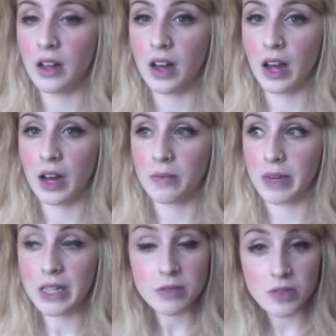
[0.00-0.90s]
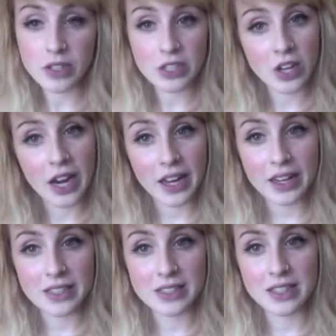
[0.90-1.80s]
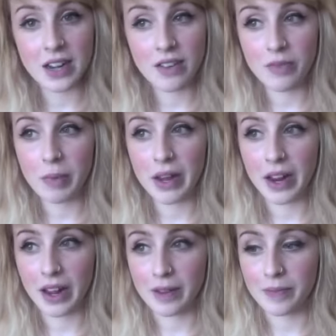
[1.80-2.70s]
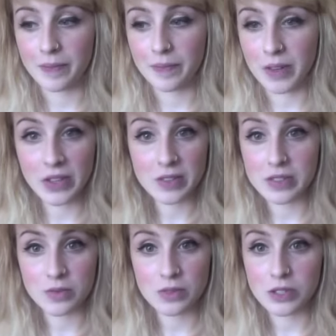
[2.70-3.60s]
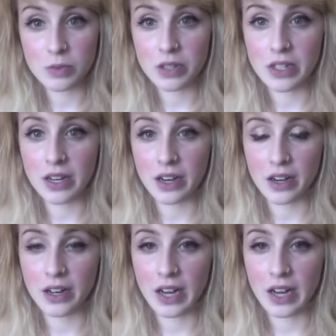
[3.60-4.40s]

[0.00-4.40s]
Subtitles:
My lips were really dry and stuff, but my face was super clear.